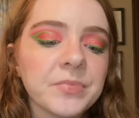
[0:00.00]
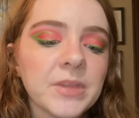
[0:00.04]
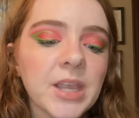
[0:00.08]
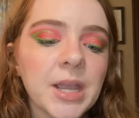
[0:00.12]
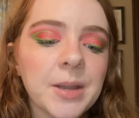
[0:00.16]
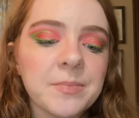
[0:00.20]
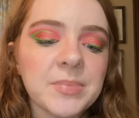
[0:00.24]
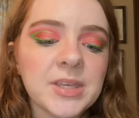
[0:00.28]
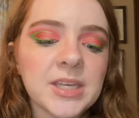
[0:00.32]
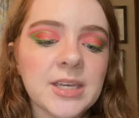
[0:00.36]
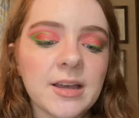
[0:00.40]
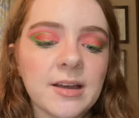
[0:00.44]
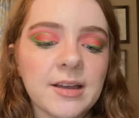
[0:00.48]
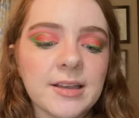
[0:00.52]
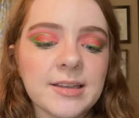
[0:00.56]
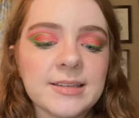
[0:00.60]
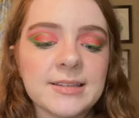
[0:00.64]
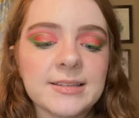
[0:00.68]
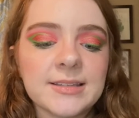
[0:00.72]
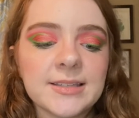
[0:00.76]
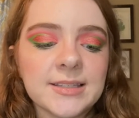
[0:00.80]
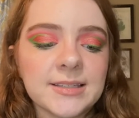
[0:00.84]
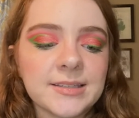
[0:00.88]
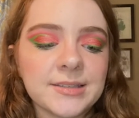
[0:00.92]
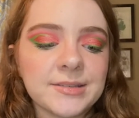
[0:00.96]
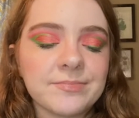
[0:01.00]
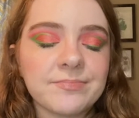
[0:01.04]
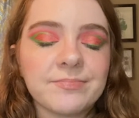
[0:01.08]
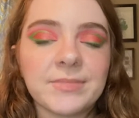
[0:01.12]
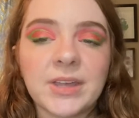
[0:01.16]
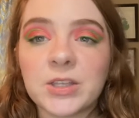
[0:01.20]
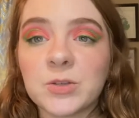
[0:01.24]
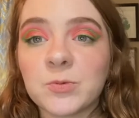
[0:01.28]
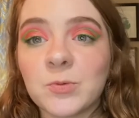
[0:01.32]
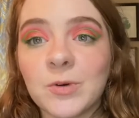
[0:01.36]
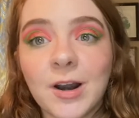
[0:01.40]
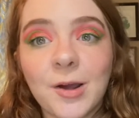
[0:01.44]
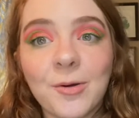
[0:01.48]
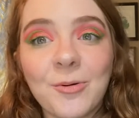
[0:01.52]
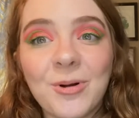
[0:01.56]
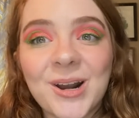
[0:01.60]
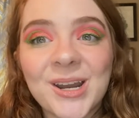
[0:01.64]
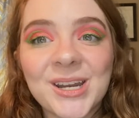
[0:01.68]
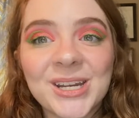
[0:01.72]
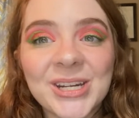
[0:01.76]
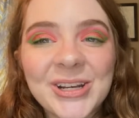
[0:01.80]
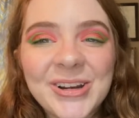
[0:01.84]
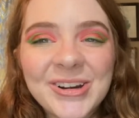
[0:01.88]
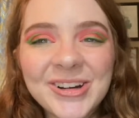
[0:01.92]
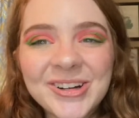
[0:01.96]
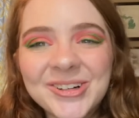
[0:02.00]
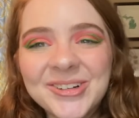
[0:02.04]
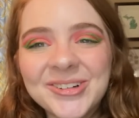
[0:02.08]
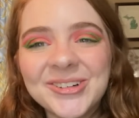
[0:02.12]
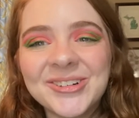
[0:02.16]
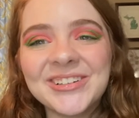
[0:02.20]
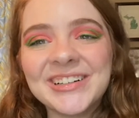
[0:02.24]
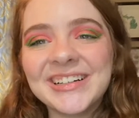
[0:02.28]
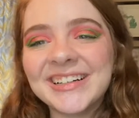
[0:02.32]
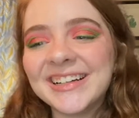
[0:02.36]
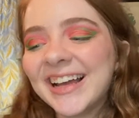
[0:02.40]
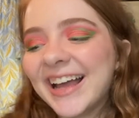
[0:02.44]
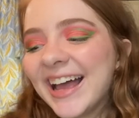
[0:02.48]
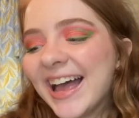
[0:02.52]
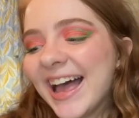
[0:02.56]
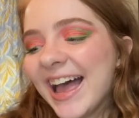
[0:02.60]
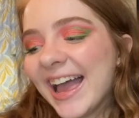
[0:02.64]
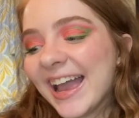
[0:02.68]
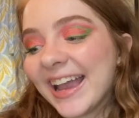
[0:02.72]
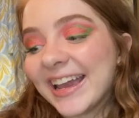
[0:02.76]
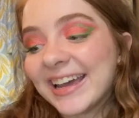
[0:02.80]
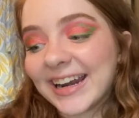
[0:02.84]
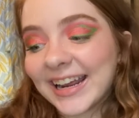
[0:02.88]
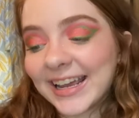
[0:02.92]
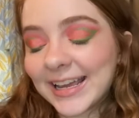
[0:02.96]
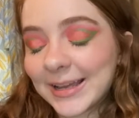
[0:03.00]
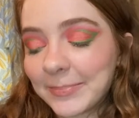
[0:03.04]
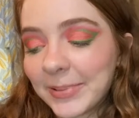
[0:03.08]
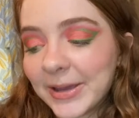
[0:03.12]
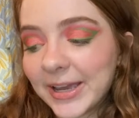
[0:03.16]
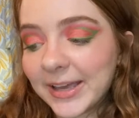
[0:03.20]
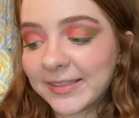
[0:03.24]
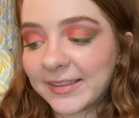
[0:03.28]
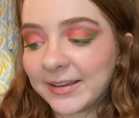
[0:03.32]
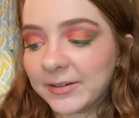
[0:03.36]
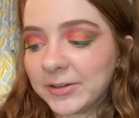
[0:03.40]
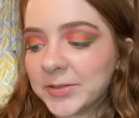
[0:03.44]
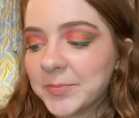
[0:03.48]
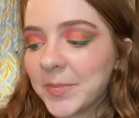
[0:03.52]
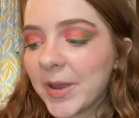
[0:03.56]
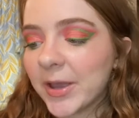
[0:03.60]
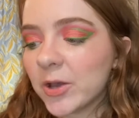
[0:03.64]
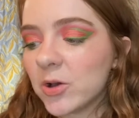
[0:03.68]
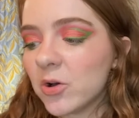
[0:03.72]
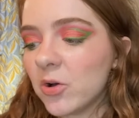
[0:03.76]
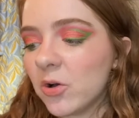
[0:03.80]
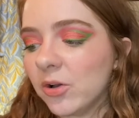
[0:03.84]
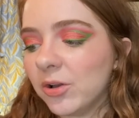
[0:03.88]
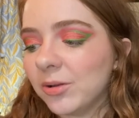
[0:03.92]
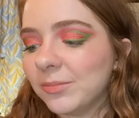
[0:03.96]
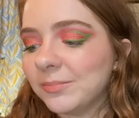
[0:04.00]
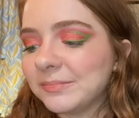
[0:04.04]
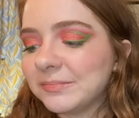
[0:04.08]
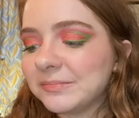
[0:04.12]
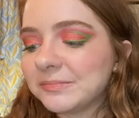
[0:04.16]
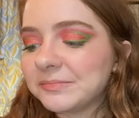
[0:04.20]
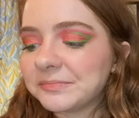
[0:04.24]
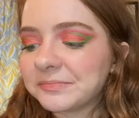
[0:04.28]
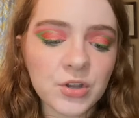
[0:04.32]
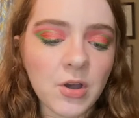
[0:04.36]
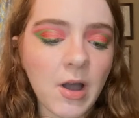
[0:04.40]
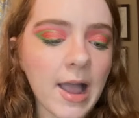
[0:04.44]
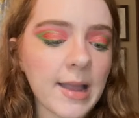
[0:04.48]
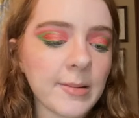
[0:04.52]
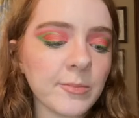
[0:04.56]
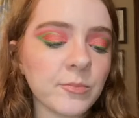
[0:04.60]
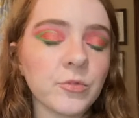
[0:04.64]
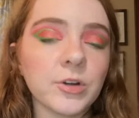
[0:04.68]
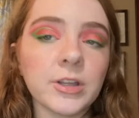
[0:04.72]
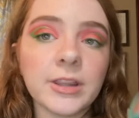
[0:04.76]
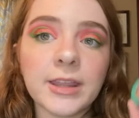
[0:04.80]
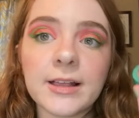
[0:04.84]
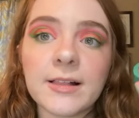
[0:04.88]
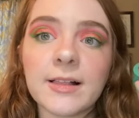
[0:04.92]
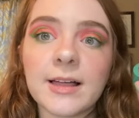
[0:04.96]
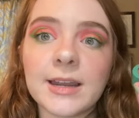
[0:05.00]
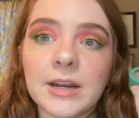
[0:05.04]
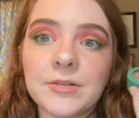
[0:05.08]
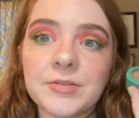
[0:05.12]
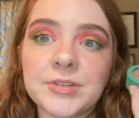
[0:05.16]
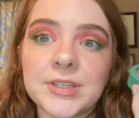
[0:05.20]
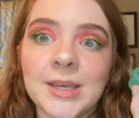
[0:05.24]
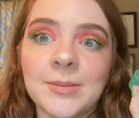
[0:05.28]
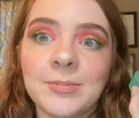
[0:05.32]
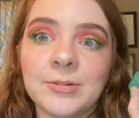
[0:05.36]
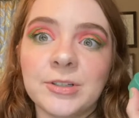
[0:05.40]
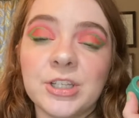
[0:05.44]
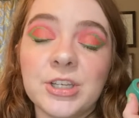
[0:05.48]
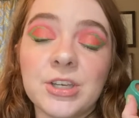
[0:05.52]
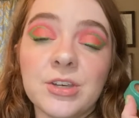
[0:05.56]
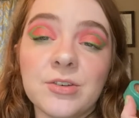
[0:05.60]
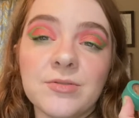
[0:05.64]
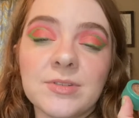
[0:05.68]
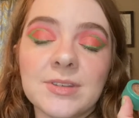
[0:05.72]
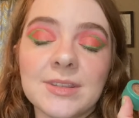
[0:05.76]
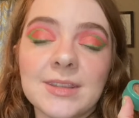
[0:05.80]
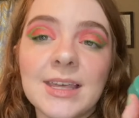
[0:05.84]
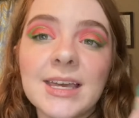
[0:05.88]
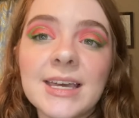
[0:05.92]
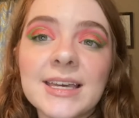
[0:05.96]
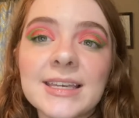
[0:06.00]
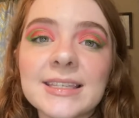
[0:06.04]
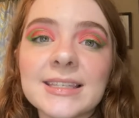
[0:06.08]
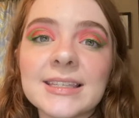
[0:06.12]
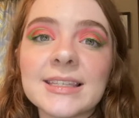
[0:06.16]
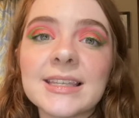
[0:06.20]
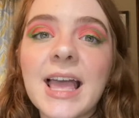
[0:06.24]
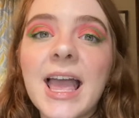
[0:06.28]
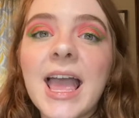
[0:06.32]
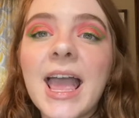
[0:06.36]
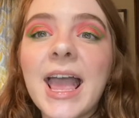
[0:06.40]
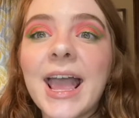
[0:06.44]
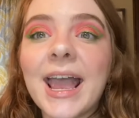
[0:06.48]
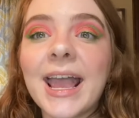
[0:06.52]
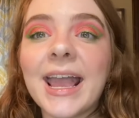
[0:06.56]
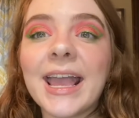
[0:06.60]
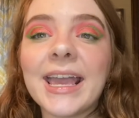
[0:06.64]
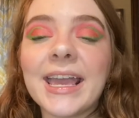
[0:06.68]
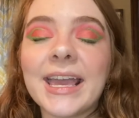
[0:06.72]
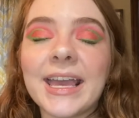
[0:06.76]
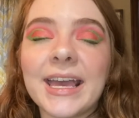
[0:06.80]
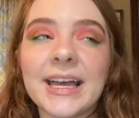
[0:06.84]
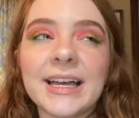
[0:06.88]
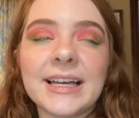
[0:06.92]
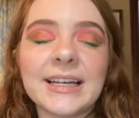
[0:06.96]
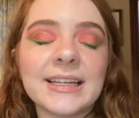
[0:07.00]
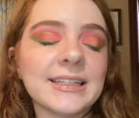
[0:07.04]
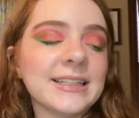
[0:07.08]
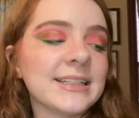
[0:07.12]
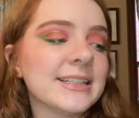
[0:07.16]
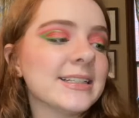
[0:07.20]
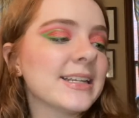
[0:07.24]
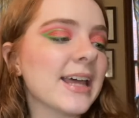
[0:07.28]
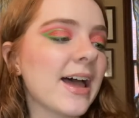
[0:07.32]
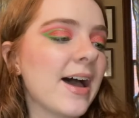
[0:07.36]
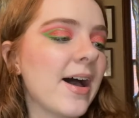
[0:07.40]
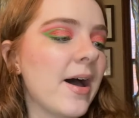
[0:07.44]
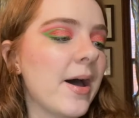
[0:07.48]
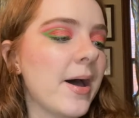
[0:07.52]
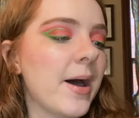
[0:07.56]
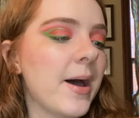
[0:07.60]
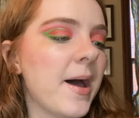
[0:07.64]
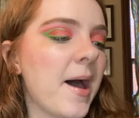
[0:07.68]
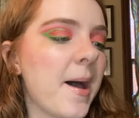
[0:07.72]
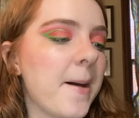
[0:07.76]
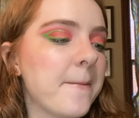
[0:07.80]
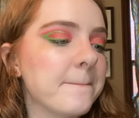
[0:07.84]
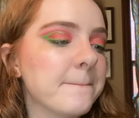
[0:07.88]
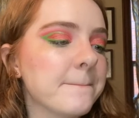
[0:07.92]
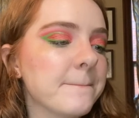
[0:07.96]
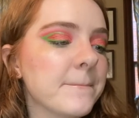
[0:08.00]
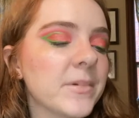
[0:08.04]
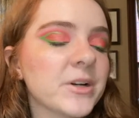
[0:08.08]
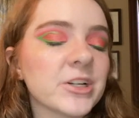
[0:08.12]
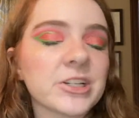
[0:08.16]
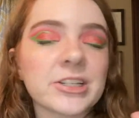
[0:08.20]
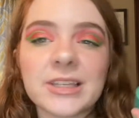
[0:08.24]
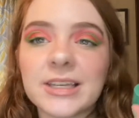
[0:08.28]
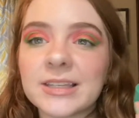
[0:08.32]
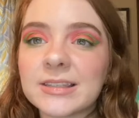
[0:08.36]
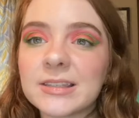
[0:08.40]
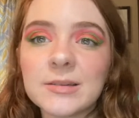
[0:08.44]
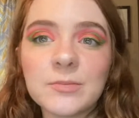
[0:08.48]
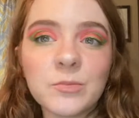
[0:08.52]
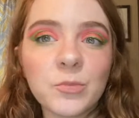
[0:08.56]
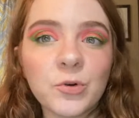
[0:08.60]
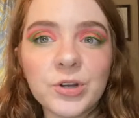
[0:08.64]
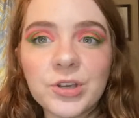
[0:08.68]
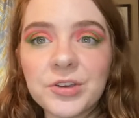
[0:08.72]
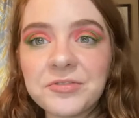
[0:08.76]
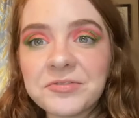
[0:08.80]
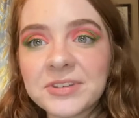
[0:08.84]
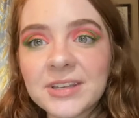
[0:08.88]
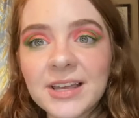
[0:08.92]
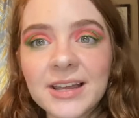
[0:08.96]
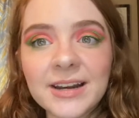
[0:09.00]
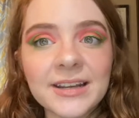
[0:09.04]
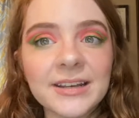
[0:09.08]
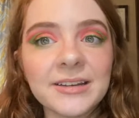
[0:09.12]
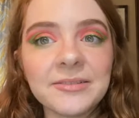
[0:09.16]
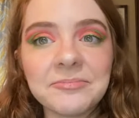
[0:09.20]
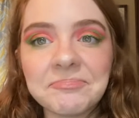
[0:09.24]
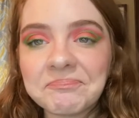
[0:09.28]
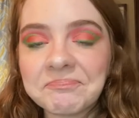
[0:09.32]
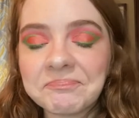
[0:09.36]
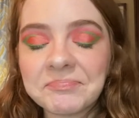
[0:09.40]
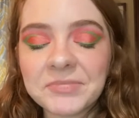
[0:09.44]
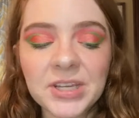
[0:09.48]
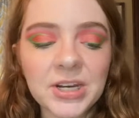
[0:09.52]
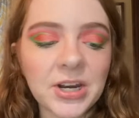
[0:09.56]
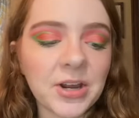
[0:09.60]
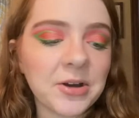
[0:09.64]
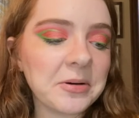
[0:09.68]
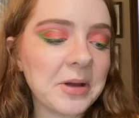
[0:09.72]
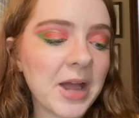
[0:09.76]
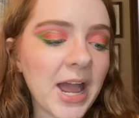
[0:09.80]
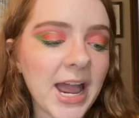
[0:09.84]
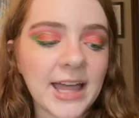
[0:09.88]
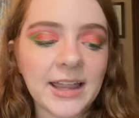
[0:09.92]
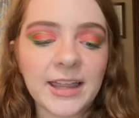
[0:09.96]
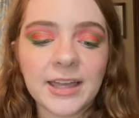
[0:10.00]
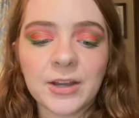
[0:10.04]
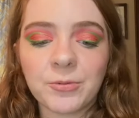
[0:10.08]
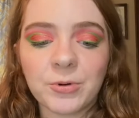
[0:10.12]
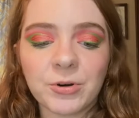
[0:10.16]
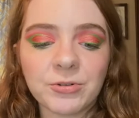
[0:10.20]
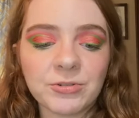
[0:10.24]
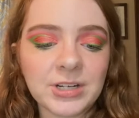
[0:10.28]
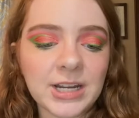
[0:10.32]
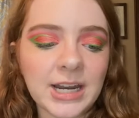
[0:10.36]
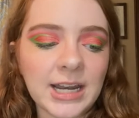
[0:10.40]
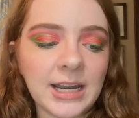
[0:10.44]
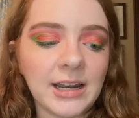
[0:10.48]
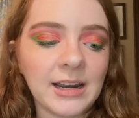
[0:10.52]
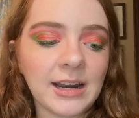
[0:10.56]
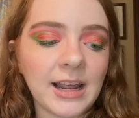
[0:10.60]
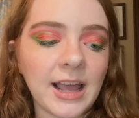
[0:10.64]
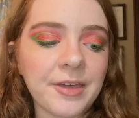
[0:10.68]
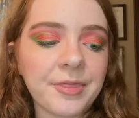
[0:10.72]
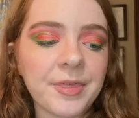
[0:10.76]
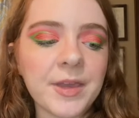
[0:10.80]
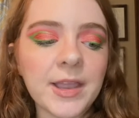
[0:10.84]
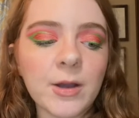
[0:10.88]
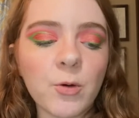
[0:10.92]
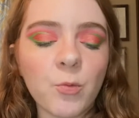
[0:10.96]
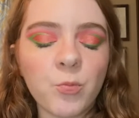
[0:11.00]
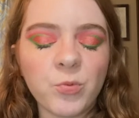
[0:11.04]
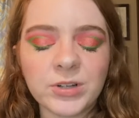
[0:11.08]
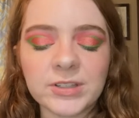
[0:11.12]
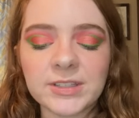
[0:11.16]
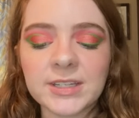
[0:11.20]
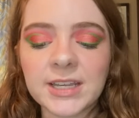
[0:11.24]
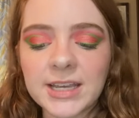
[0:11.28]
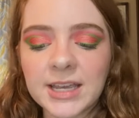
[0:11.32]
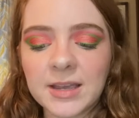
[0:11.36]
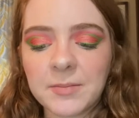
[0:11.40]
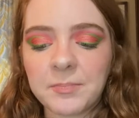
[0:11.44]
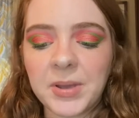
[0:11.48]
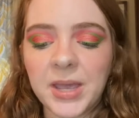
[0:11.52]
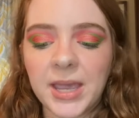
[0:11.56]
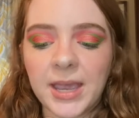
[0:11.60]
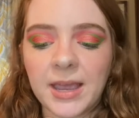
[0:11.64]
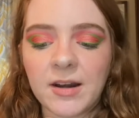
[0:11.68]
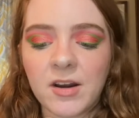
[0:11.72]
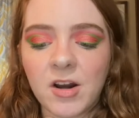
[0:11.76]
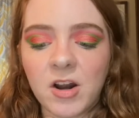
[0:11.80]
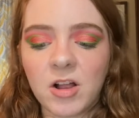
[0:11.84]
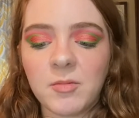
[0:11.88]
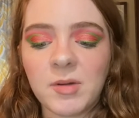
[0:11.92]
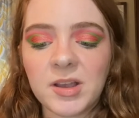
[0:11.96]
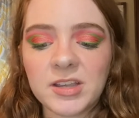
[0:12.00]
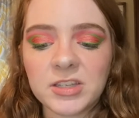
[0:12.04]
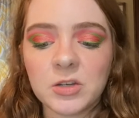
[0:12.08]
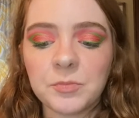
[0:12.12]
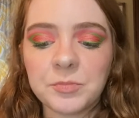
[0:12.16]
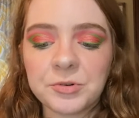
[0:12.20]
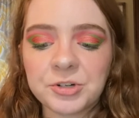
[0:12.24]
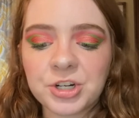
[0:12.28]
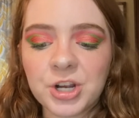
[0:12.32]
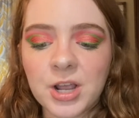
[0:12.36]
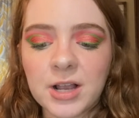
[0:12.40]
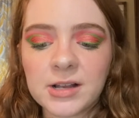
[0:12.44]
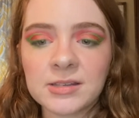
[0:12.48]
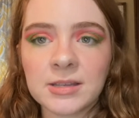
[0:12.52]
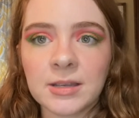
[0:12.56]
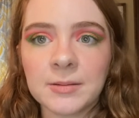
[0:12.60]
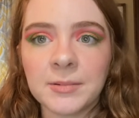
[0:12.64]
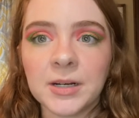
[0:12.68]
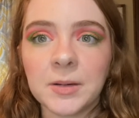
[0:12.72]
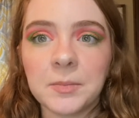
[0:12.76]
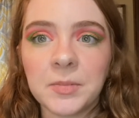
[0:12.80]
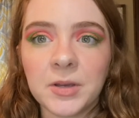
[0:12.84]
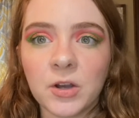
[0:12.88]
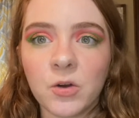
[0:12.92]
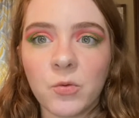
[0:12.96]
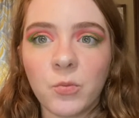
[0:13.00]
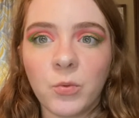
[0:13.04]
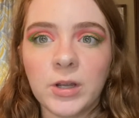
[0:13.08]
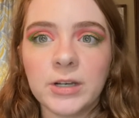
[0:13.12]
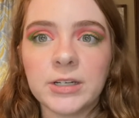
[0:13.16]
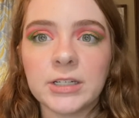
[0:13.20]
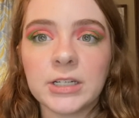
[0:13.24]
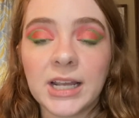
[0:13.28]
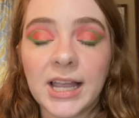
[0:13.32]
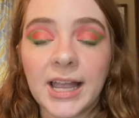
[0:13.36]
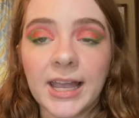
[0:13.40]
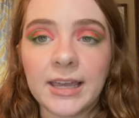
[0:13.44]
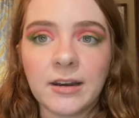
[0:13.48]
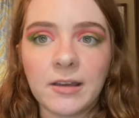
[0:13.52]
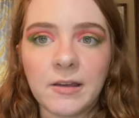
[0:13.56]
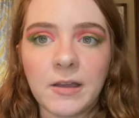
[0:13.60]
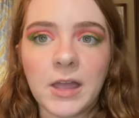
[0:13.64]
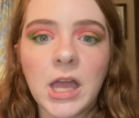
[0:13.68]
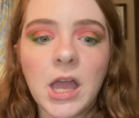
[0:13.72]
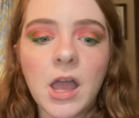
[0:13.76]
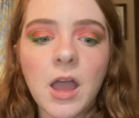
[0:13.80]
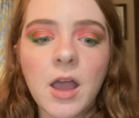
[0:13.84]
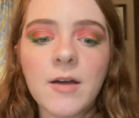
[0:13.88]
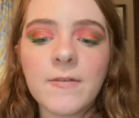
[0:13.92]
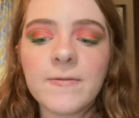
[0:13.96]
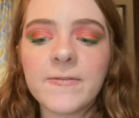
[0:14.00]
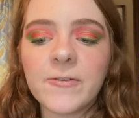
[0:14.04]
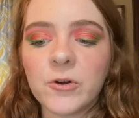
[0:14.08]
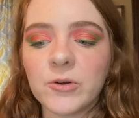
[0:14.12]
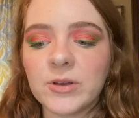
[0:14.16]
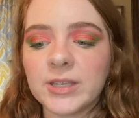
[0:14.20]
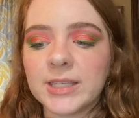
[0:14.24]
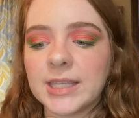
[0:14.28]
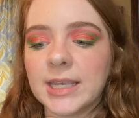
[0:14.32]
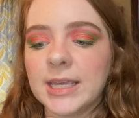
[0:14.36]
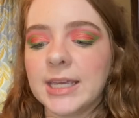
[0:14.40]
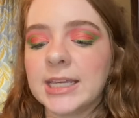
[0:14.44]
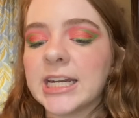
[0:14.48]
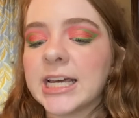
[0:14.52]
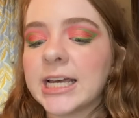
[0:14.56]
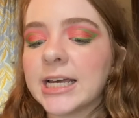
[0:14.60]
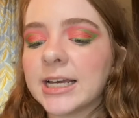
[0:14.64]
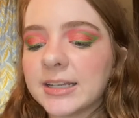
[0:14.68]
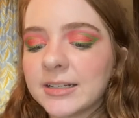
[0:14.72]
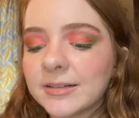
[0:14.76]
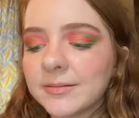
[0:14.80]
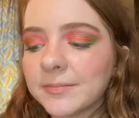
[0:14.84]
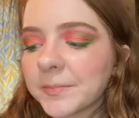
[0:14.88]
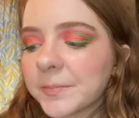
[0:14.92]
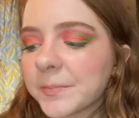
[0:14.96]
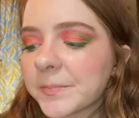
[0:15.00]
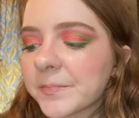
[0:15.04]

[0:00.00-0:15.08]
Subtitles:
because that's what I want to do. And I hit pan. That was my goal. So I'm really glad I was able to use this and just get some more use on it. You know, I like rotating it. I think once I hit pan on all my Super Shocks, I'm going to pick one to kind of focus in on.